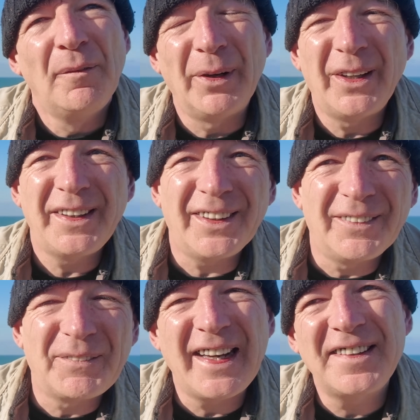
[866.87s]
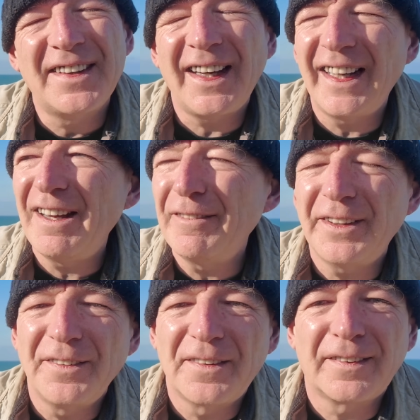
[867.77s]
But, is that
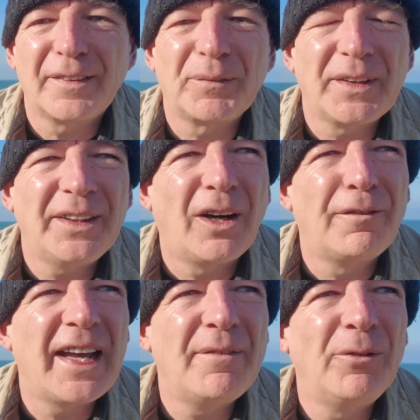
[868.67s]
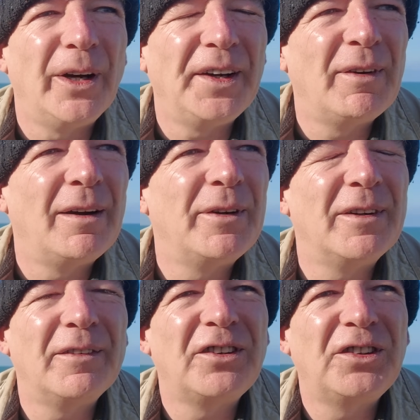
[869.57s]
evidence, of the M word? He might have been a
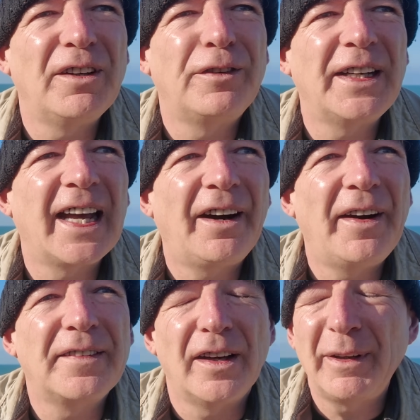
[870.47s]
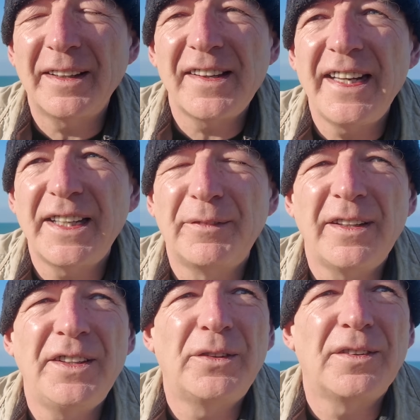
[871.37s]
bit of a shifty character. But like I say, he
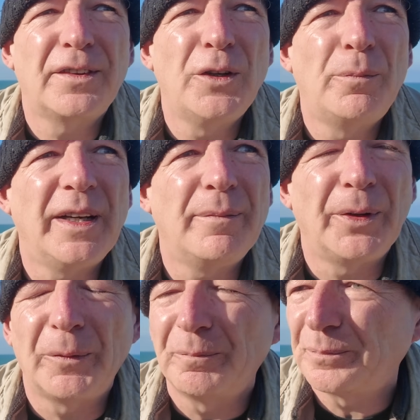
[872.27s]
continued to sue people